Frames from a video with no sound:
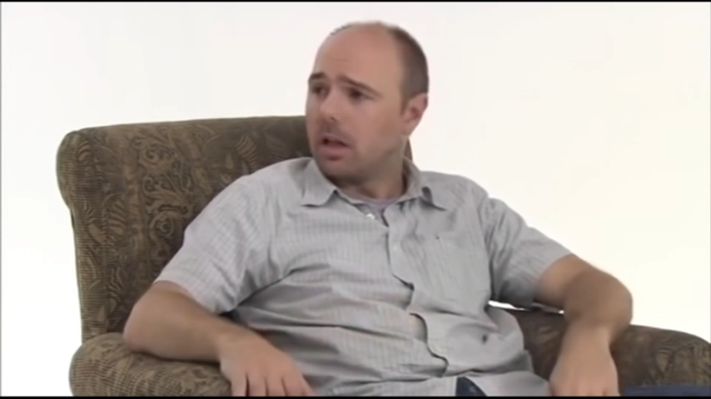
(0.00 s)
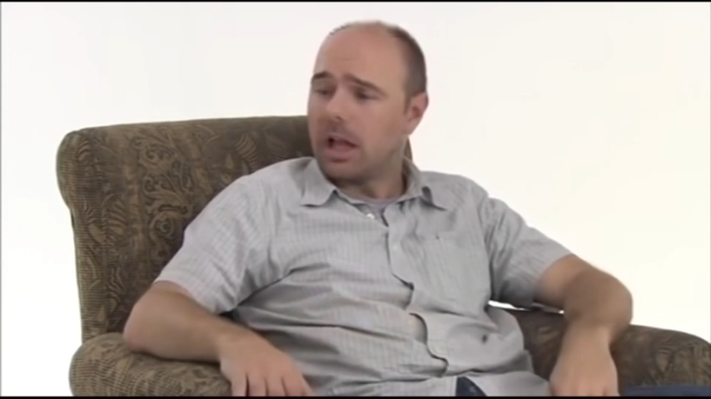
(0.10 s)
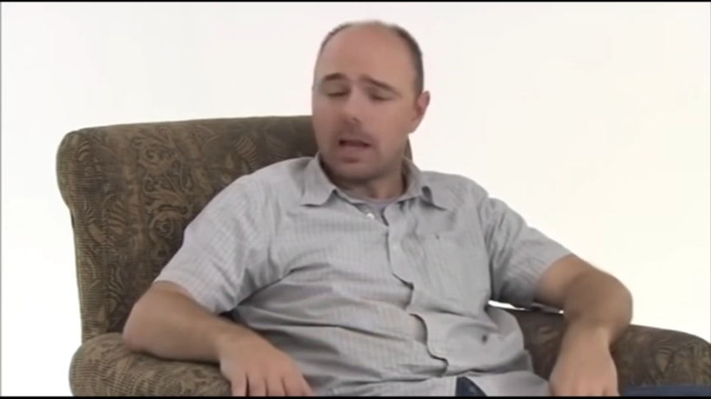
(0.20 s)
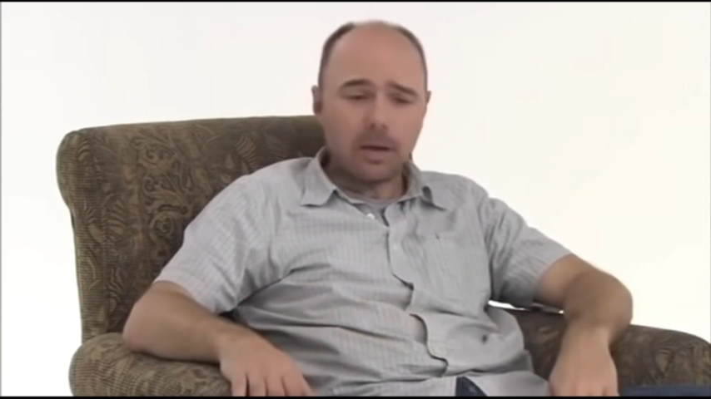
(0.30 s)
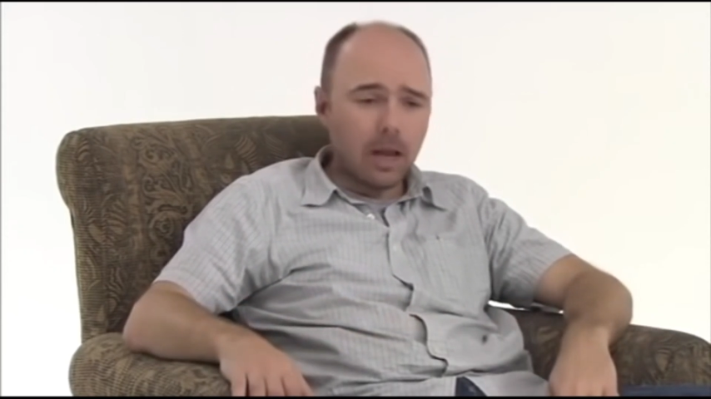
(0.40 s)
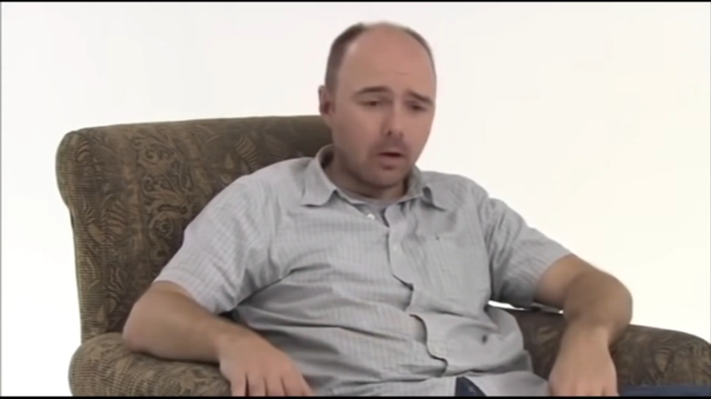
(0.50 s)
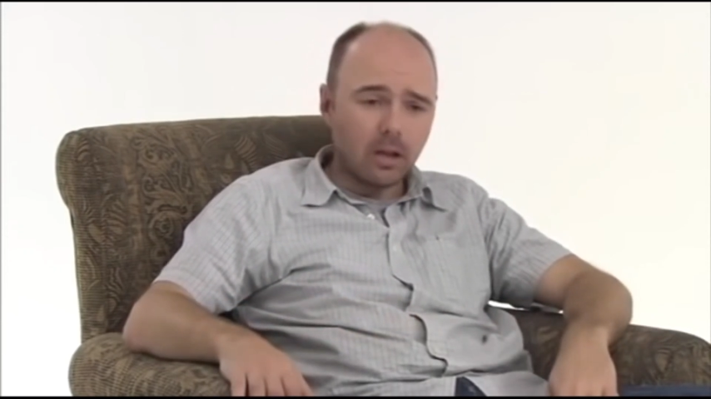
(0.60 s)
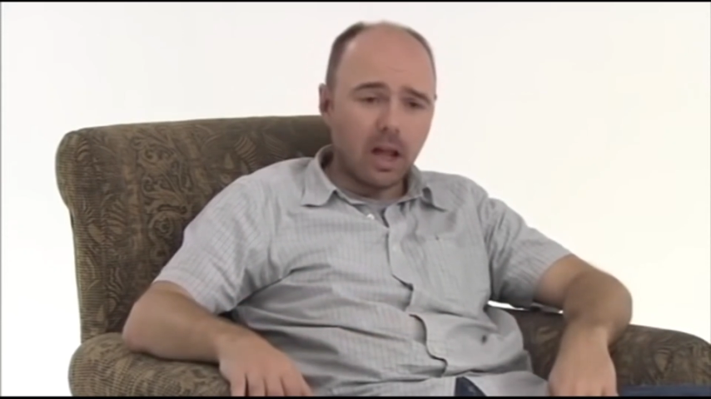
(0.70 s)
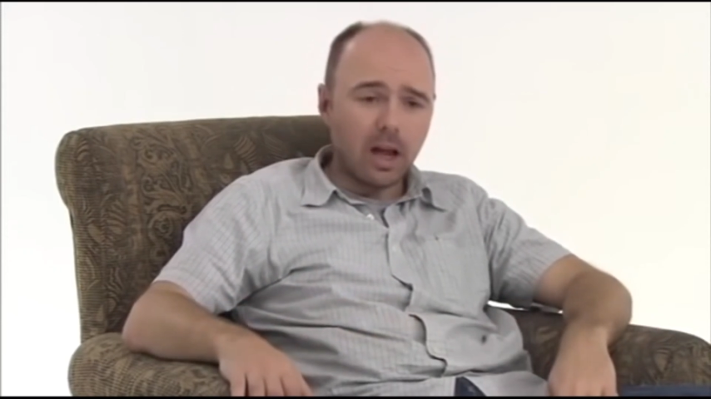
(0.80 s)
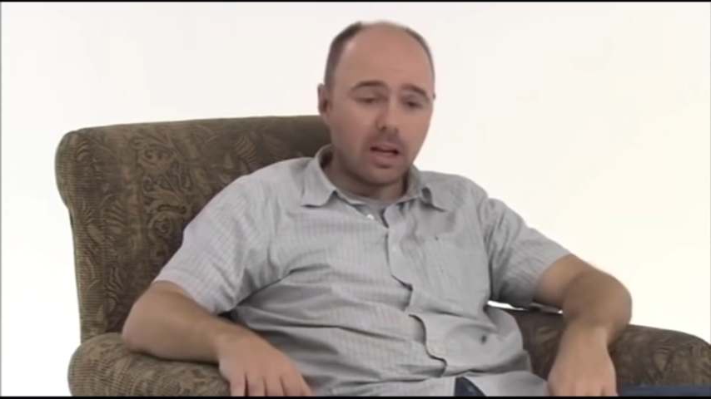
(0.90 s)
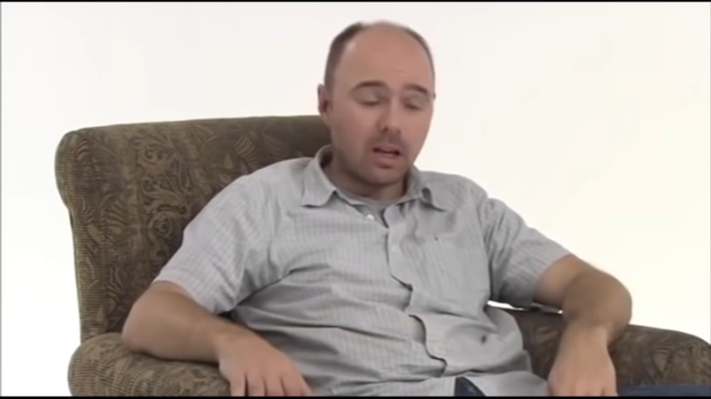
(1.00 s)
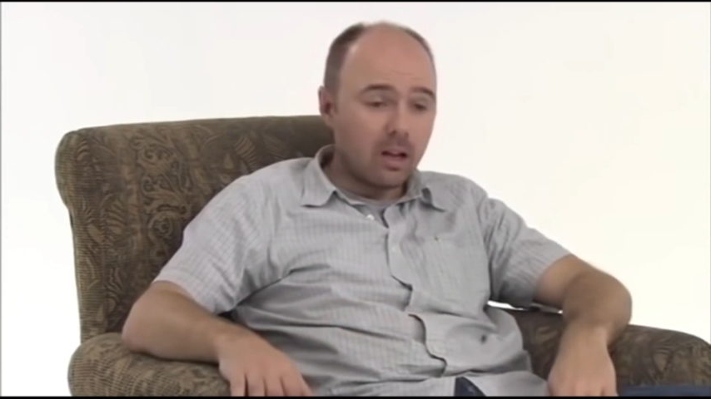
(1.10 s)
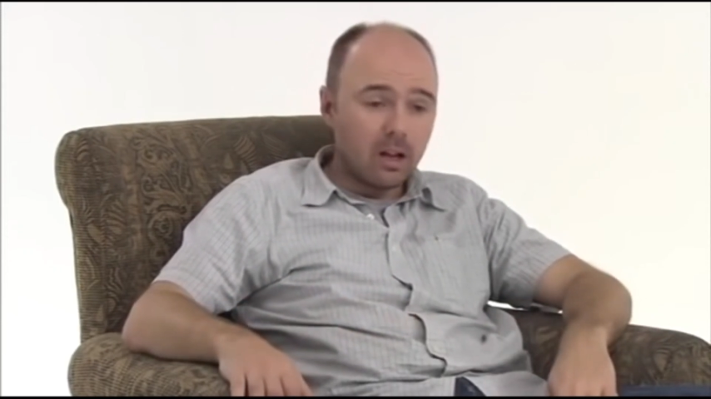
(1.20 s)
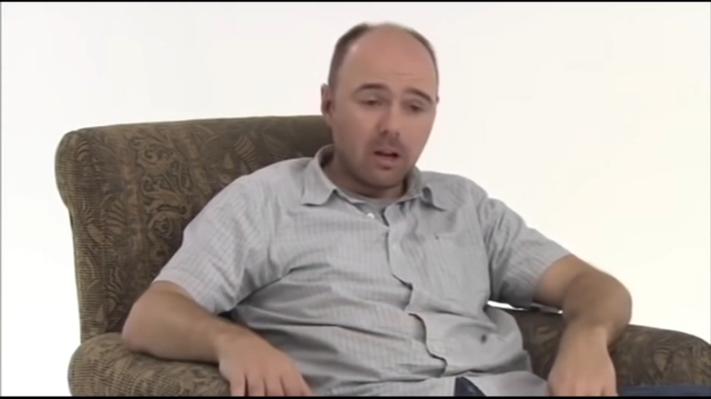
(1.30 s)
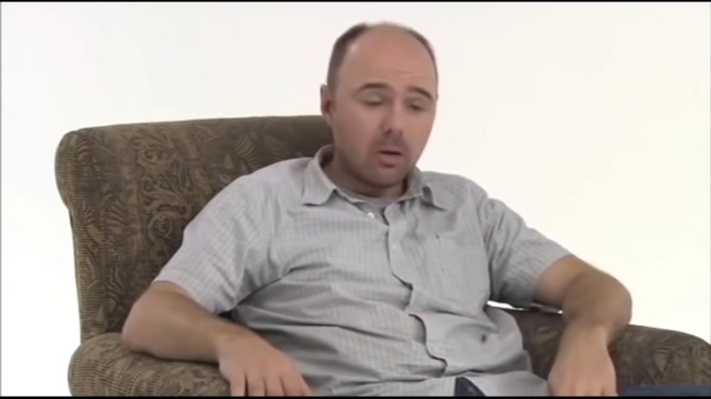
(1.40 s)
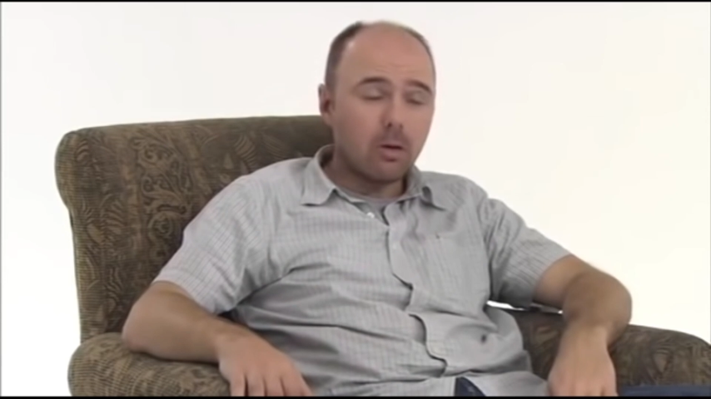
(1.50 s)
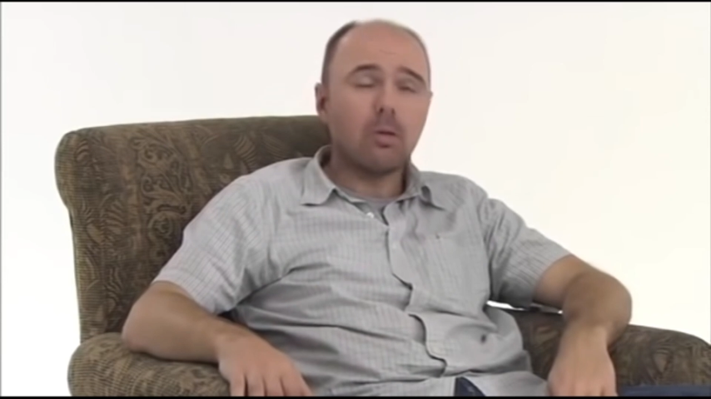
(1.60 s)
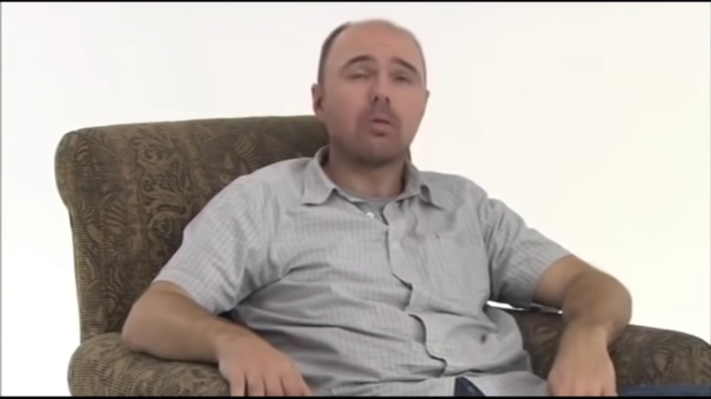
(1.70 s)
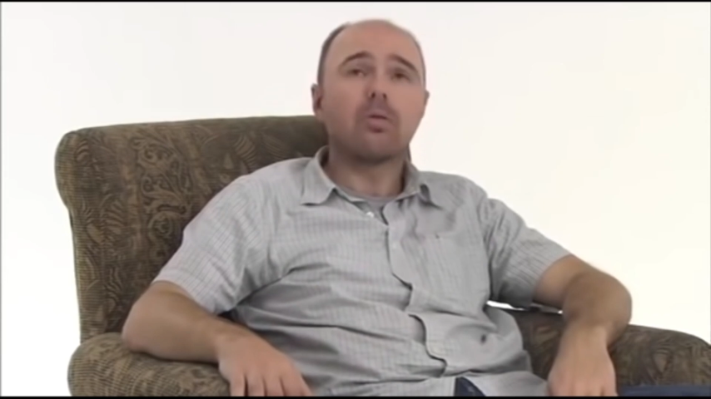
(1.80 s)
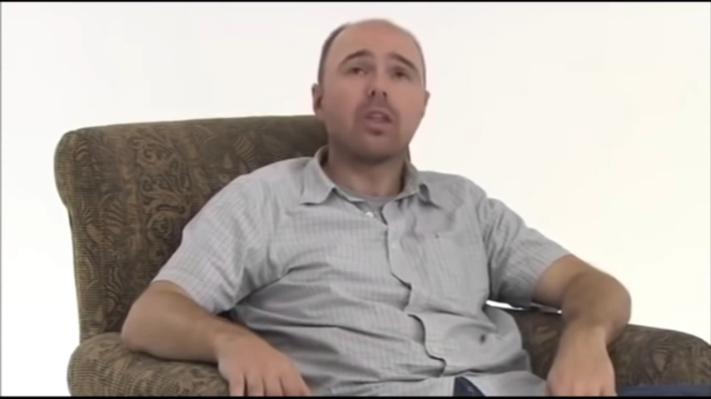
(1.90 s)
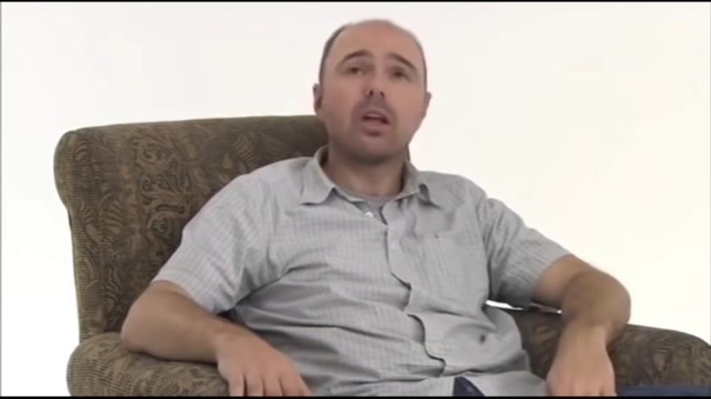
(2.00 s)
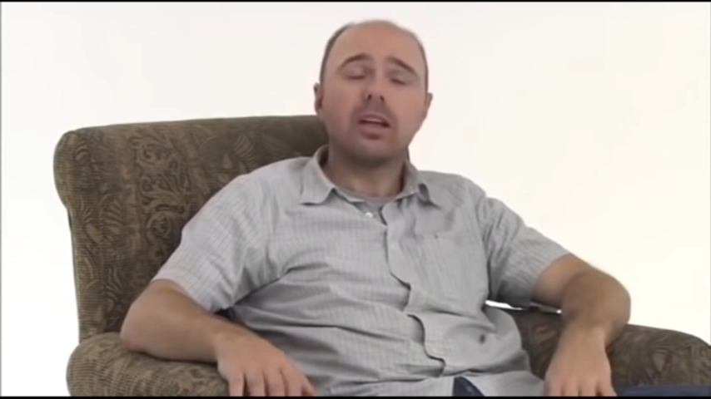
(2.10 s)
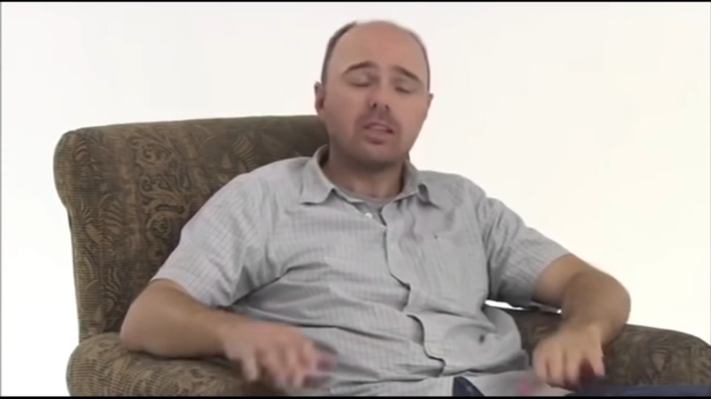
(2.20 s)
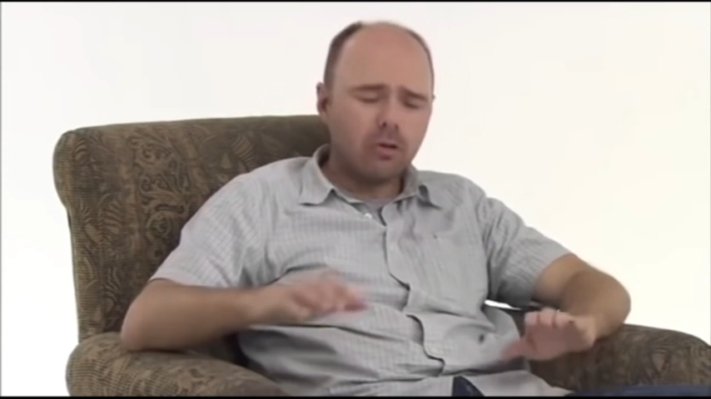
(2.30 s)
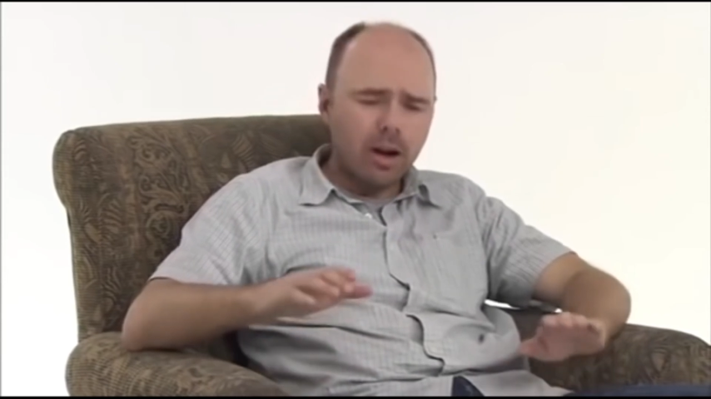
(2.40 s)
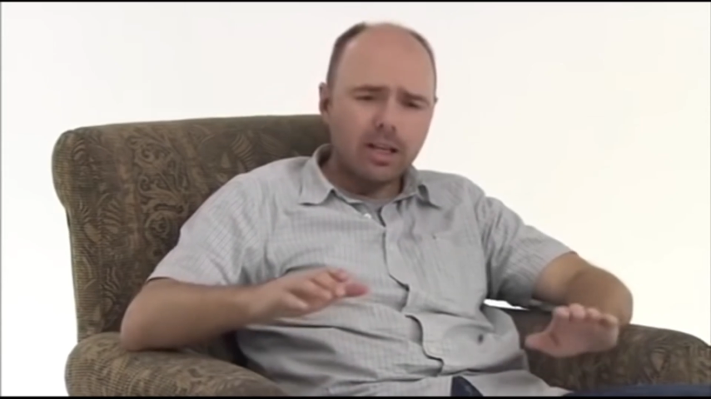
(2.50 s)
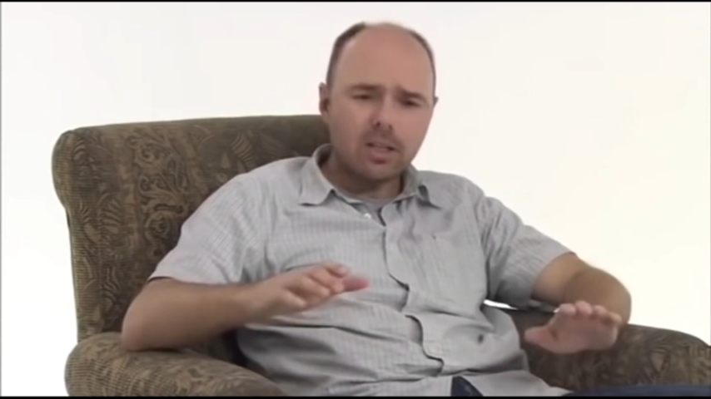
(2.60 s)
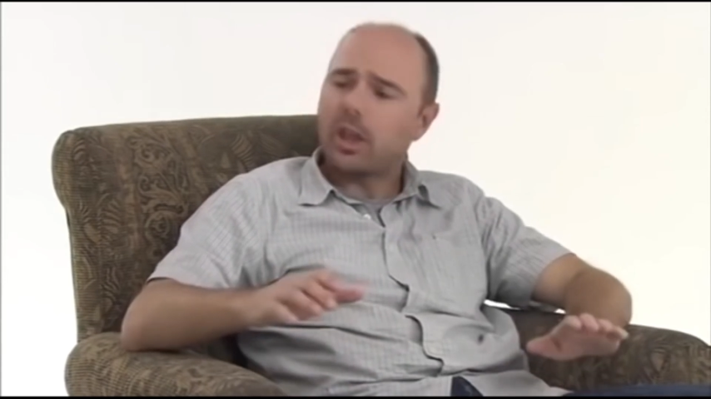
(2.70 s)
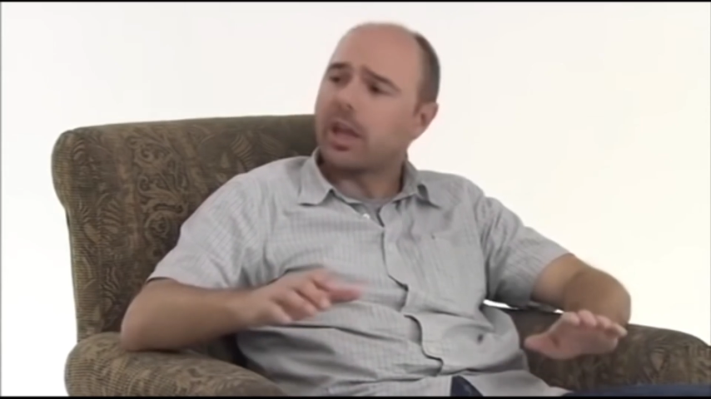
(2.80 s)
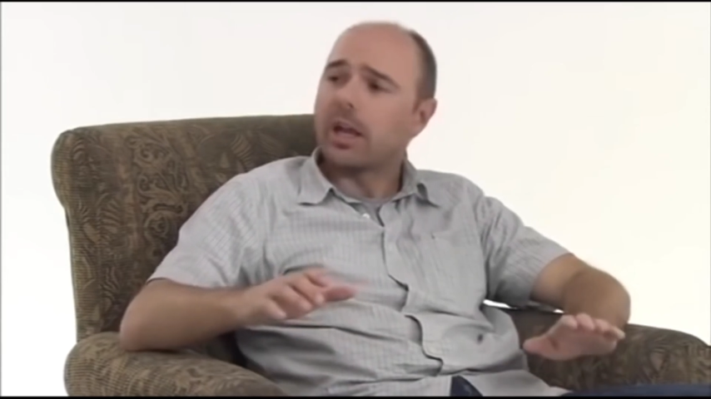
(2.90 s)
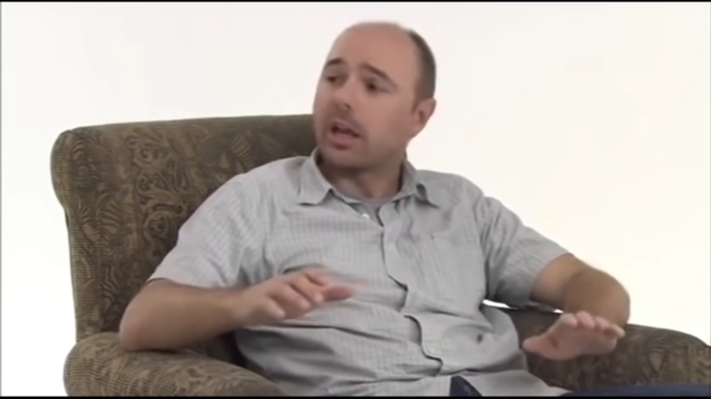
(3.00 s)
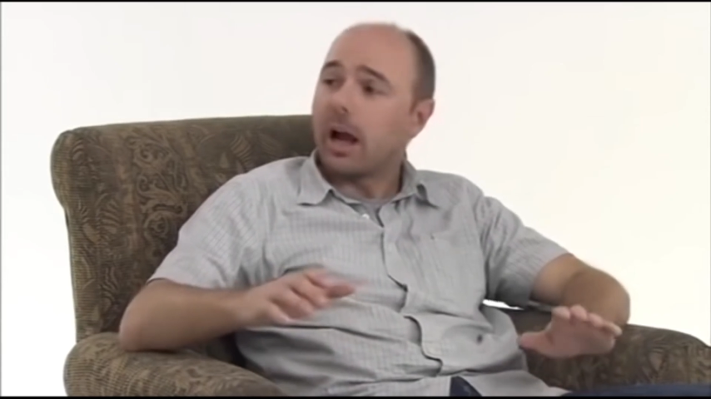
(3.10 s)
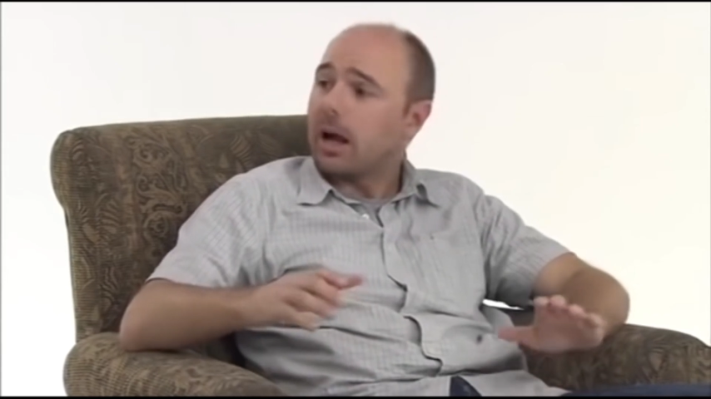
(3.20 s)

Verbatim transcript: Let him get online. Oh, th- it's great to think.